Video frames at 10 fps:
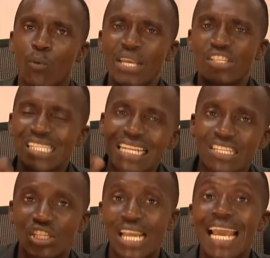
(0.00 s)
We start
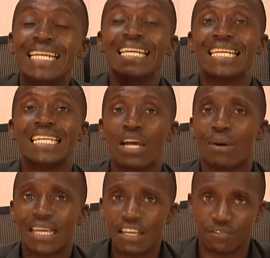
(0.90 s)
shining in
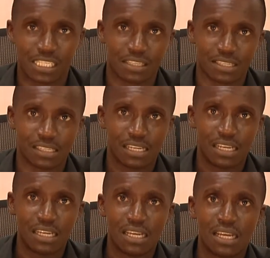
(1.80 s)
our giftings.
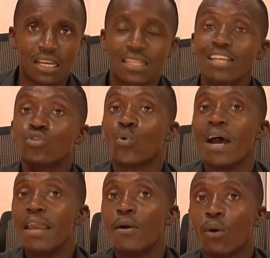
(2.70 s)
That's
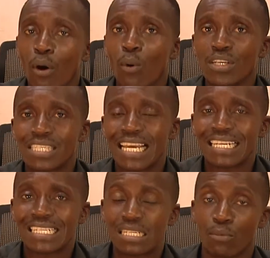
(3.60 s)
why Paul was
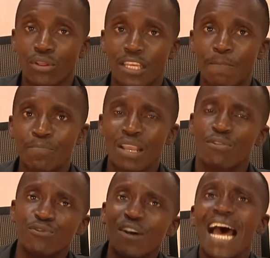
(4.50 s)
telling Timothy,
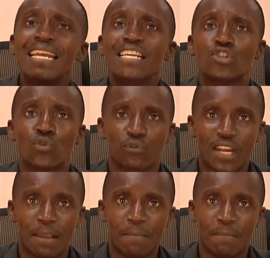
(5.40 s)
fan into
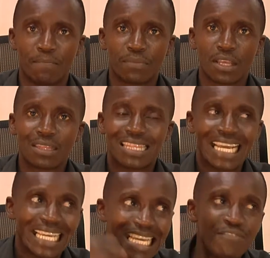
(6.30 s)
flame
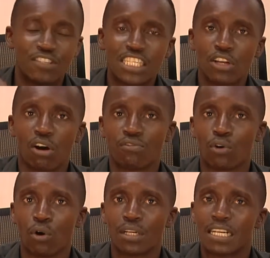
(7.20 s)
the gifting of
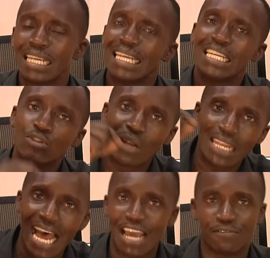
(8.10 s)
God in your
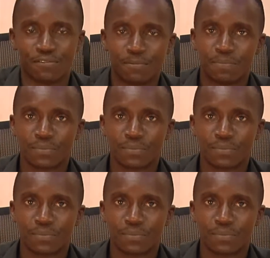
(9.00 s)
life.